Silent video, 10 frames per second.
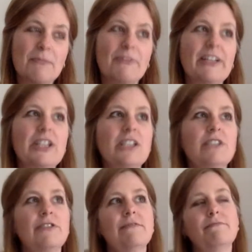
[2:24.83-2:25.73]

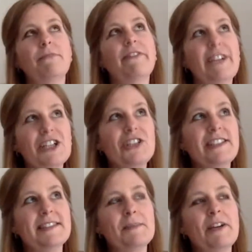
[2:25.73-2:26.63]

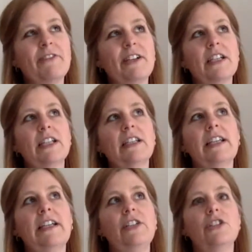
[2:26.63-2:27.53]
Perfectionism, I find, can
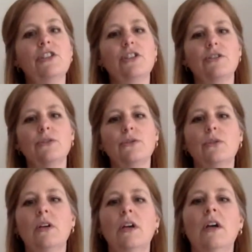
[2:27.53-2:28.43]
lead
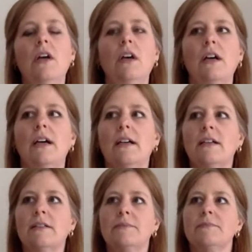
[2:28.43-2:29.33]
to
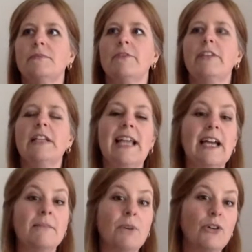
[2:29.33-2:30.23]
feeling
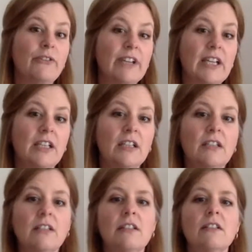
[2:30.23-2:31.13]

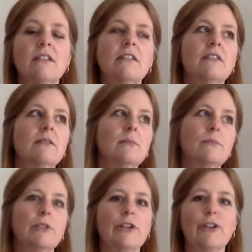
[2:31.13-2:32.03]
unmotivated,
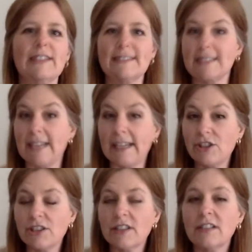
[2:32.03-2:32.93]

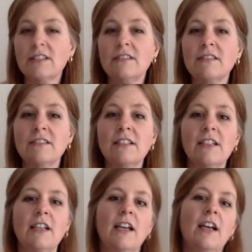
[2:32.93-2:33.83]
procrastination,
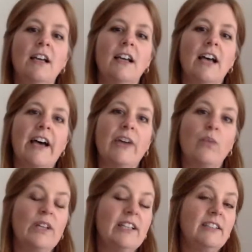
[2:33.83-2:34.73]

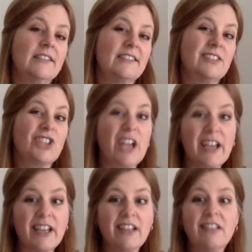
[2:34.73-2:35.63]
unwillingness to
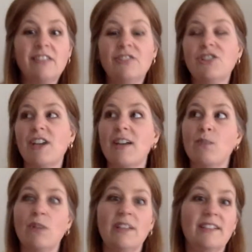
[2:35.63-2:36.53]
change,
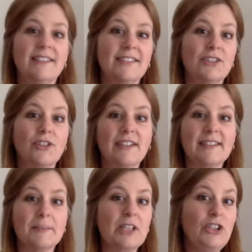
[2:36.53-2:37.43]
unwillingness to try
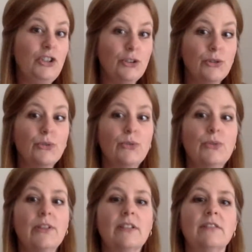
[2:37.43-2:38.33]
something new,